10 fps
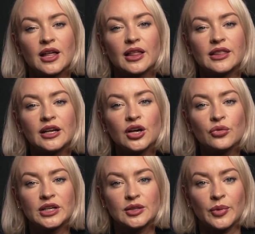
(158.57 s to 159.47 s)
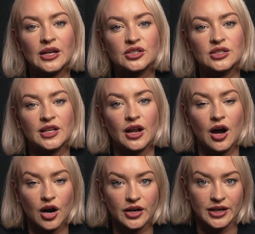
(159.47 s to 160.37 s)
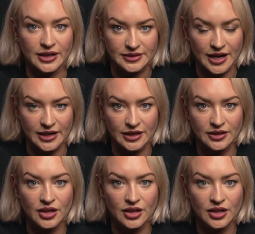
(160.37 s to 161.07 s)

Then go read the pages that are getting cited.